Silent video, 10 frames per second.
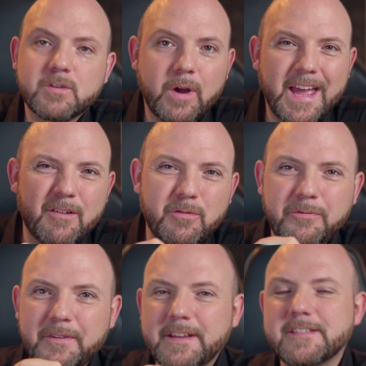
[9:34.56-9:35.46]
So
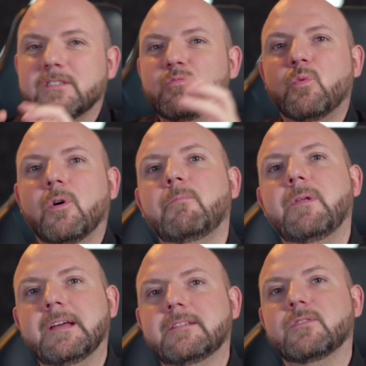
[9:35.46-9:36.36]
everything is in one
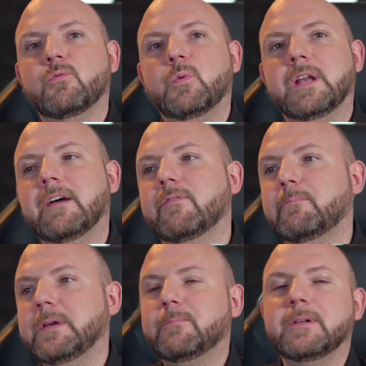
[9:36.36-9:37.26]
place. So whenever
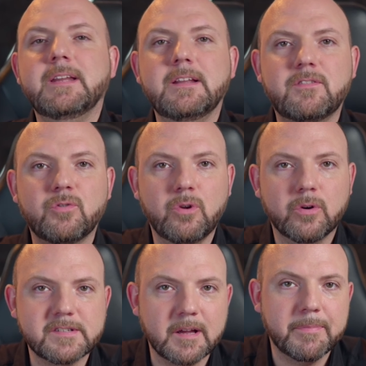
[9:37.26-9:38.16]
people need to
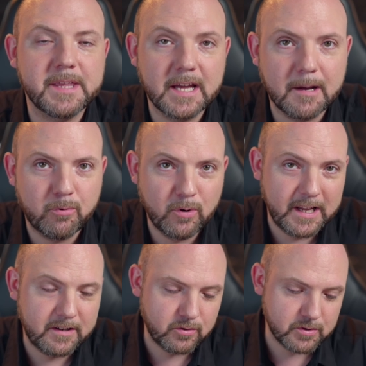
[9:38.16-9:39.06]
look something up
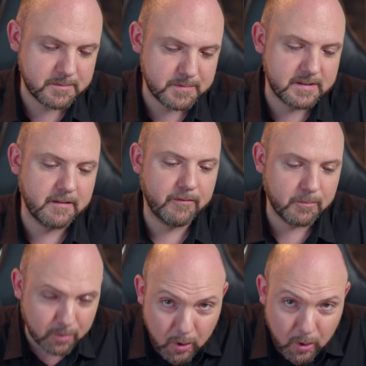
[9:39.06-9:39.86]
related to a specific